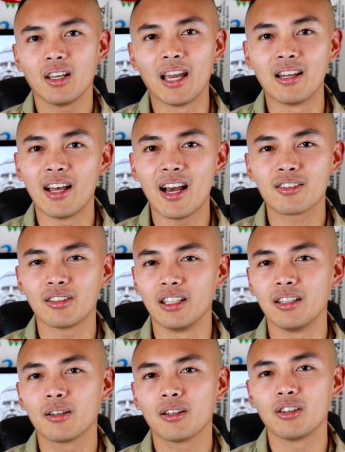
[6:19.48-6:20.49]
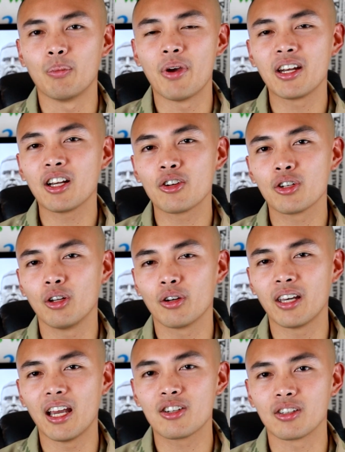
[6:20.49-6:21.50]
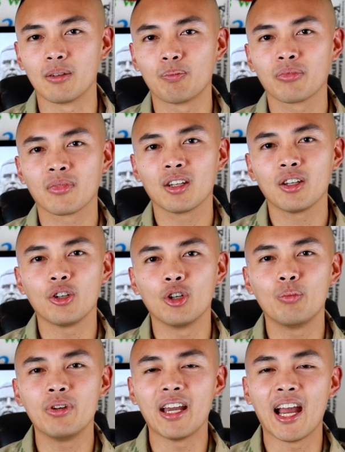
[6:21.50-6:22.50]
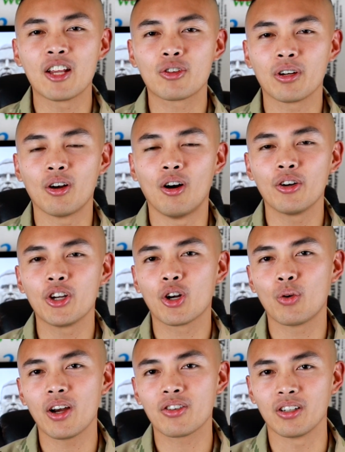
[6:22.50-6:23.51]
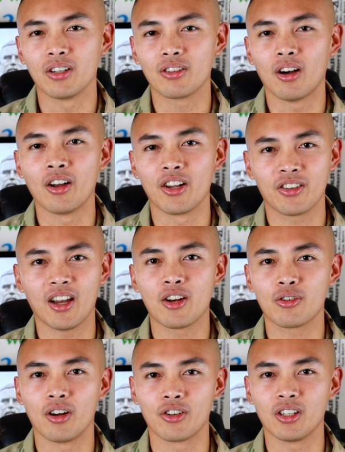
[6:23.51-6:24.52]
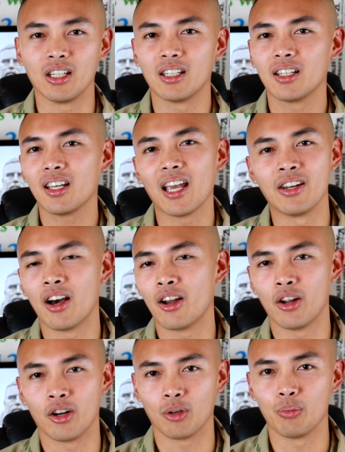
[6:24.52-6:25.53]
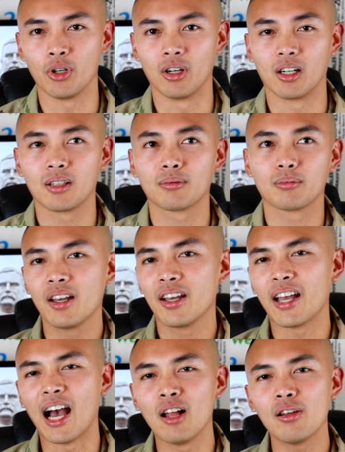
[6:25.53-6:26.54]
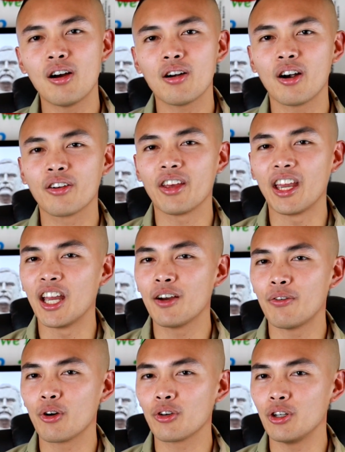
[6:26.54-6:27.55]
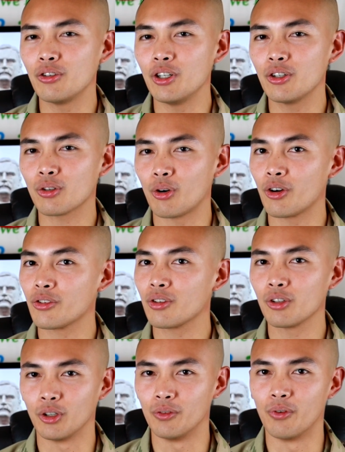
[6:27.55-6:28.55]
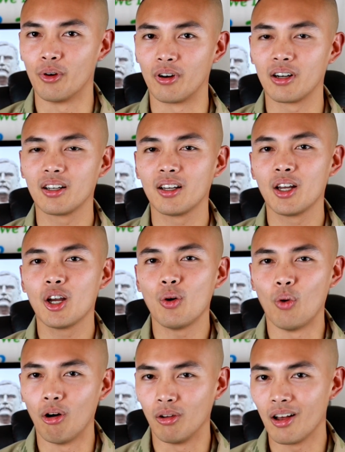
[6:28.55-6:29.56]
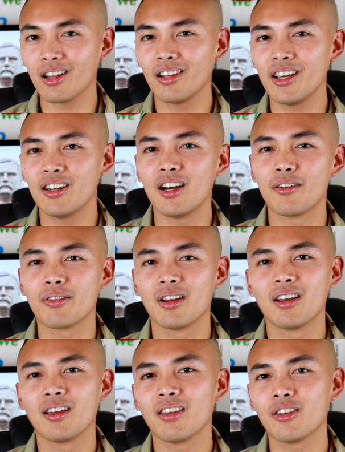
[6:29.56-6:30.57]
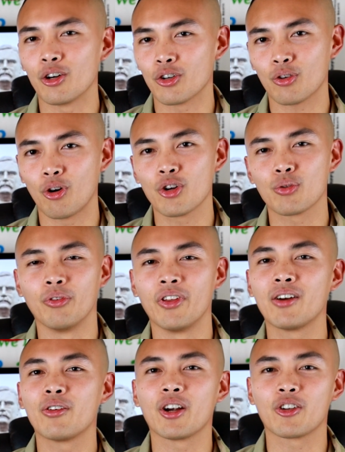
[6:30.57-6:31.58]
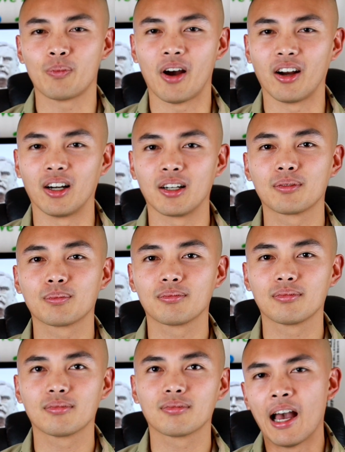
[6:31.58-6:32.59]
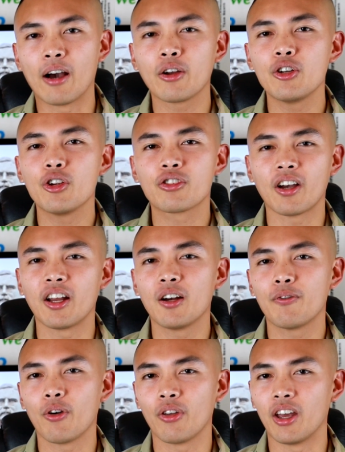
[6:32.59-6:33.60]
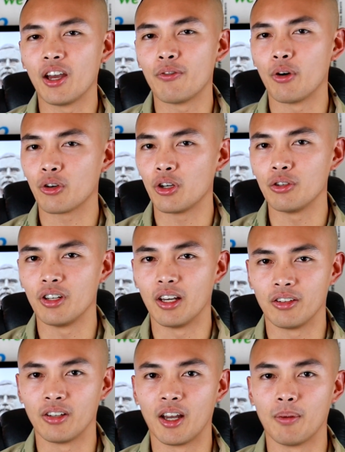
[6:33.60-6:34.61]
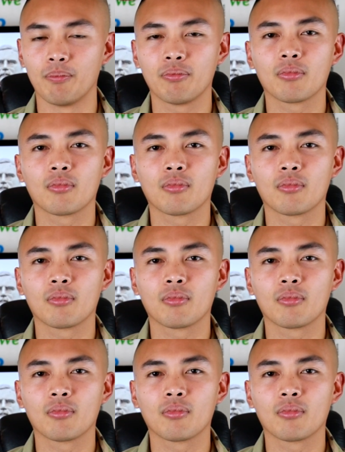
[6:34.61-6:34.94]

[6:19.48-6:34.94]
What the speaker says: And lastly, depending on your location, you'll be answering all your questions on a Scantron sheet and not on a computer. How long are the AFOQT scores good for? Well, luckily enough, your scores will never expire. How can you sign up for the AFOQT exam?